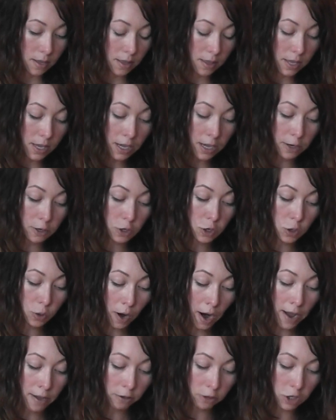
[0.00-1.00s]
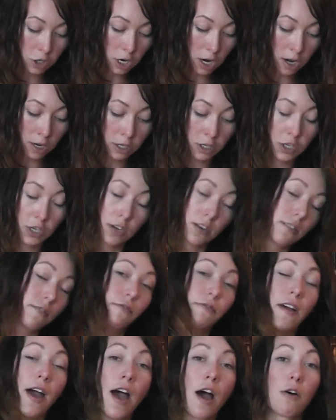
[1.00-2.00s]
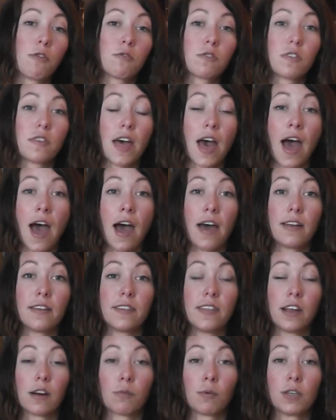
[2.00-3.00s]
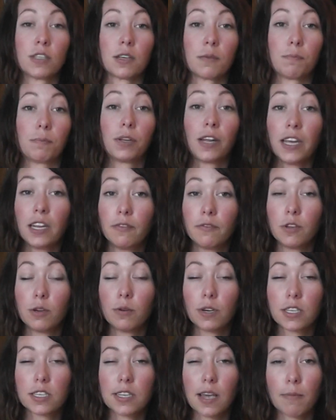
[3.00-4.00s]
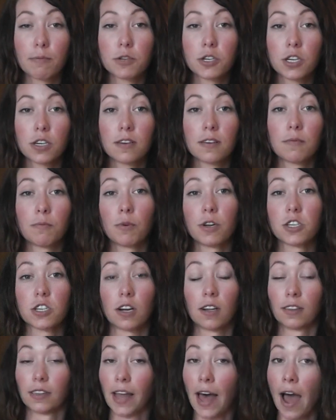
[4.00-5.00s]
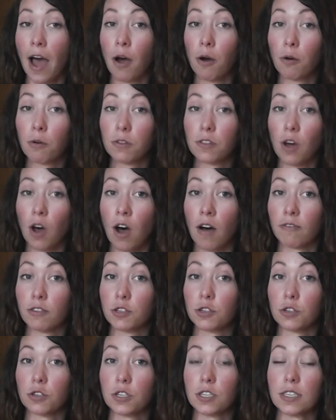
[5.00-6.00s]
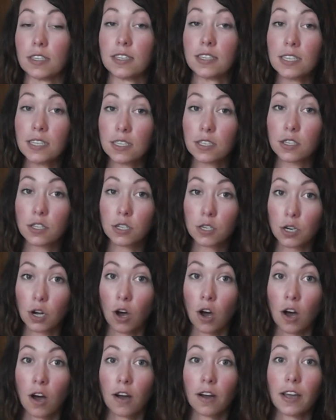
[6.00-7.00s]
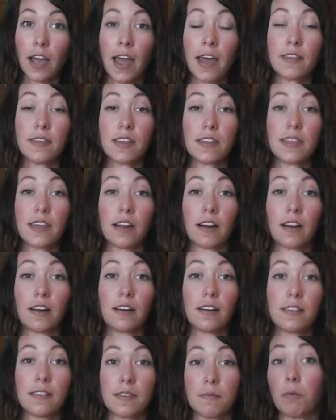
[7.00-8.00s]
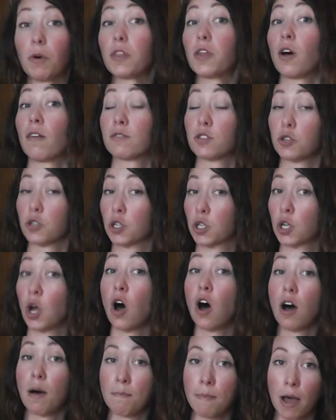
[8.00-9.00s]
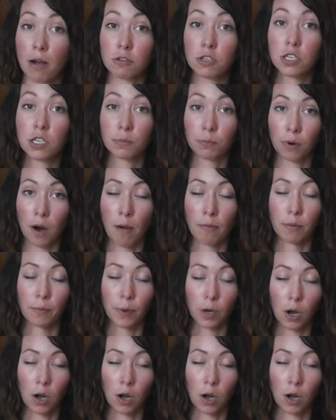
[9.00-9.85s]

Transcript: The trial judge found that there was a plain view exception which allowed the officer to seize the dog and that what the officer saw amounted to probable